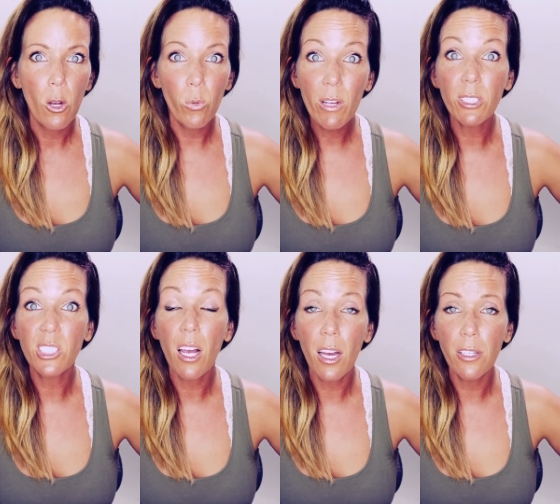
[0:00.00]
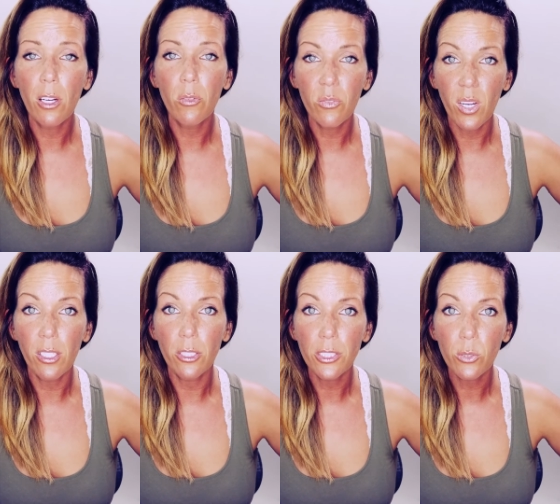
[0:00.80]
We have a ton of
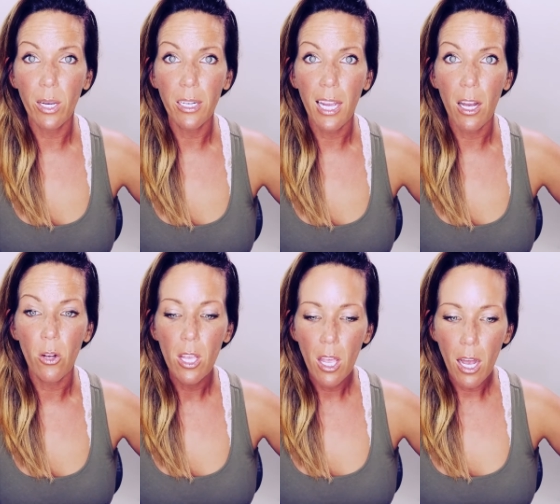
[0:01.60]
funnels right now.